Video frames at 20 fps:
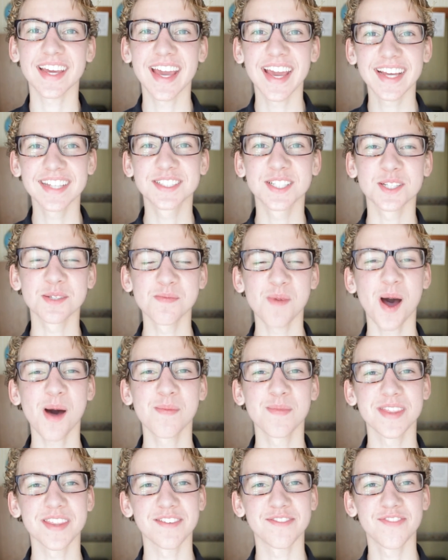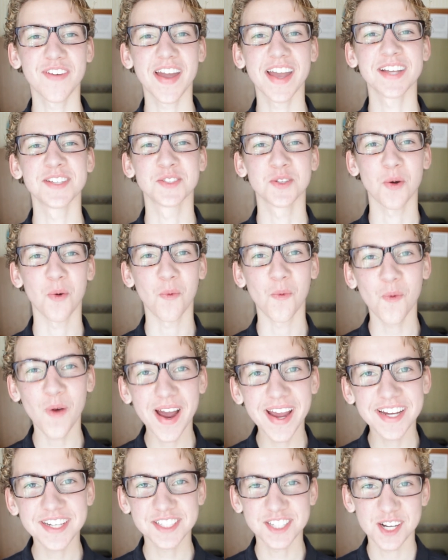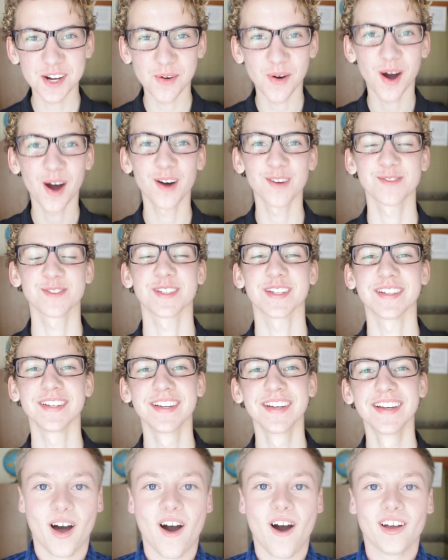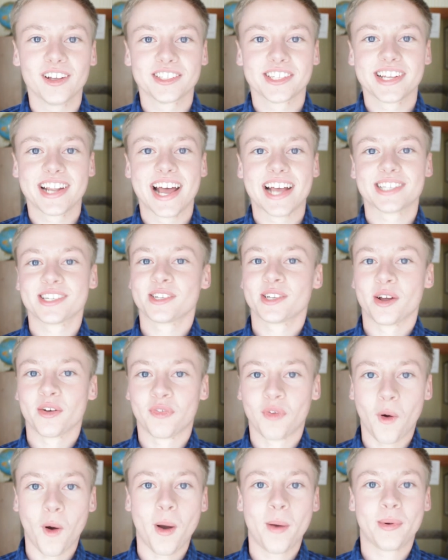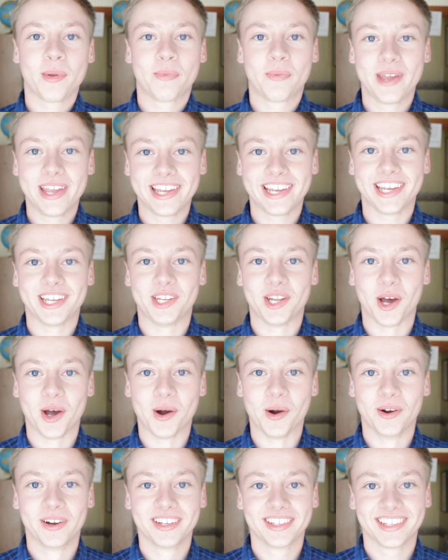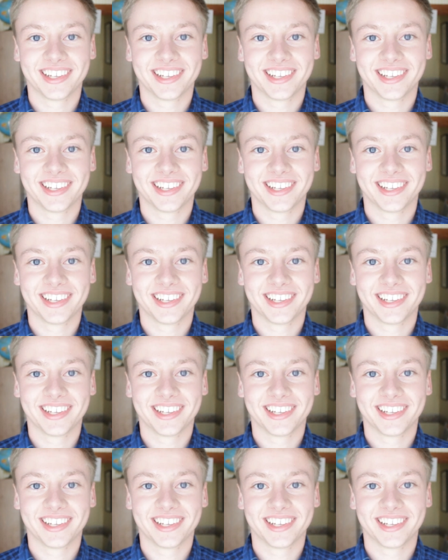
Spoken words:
hits his mom in the face way too often. Austin has a deformed pinky toe.